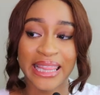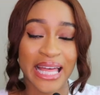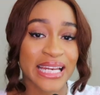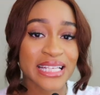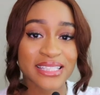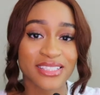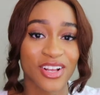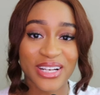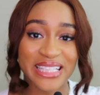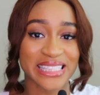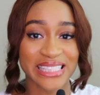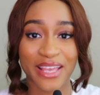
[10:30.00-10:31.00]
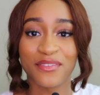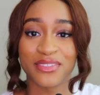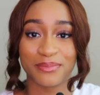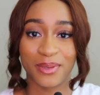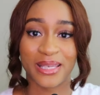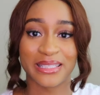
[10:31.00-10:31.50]
that is not a safe
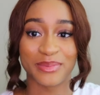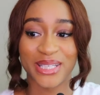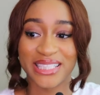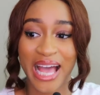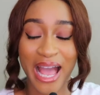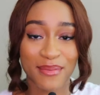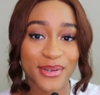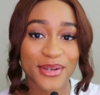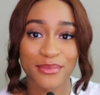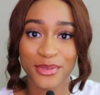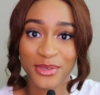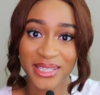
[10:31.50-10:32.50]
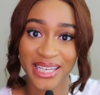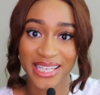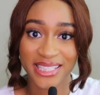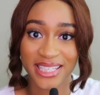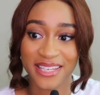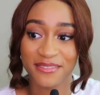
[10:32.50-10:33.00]
space because I'm a
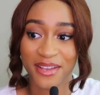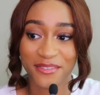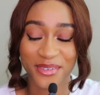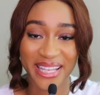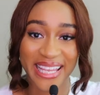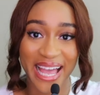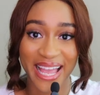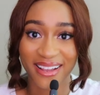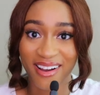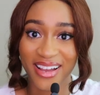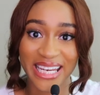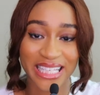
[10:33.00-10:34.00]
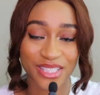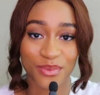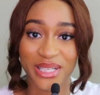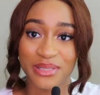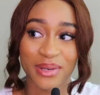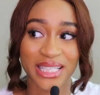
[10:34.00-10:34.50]
communicator. If I feel like I can't
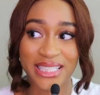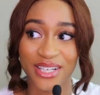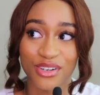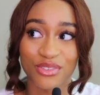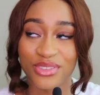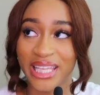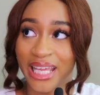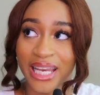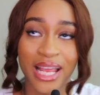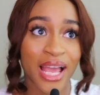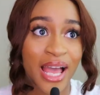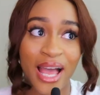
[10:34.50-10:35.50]
express myself, then